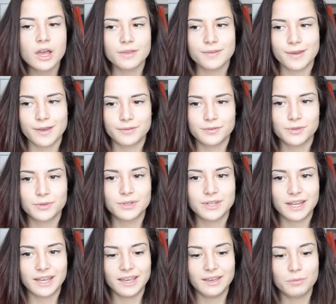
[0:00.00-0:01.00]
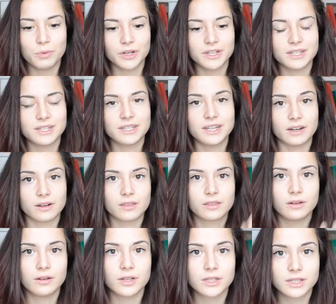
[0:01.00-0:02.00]
You have to take their
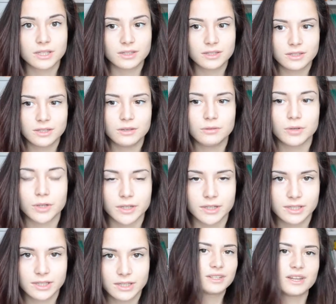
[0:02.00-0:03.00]
thoughts serious.